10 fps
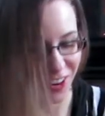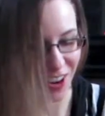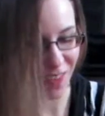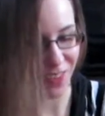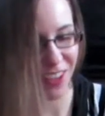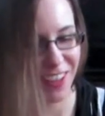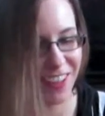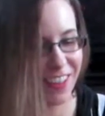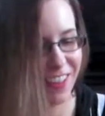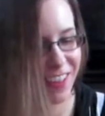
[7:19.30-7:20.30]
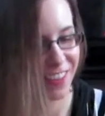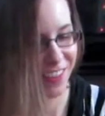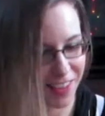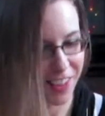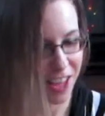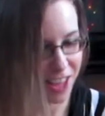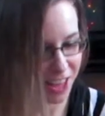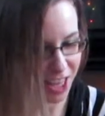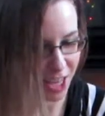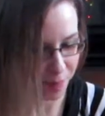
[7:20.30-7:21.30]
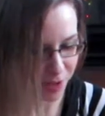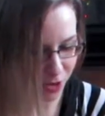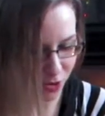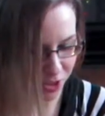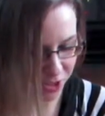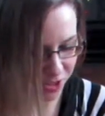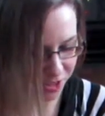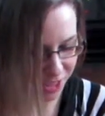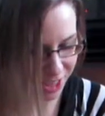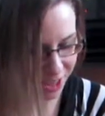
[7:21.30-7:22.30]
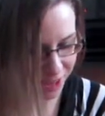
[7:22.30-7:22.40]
you happy? Happy dressers.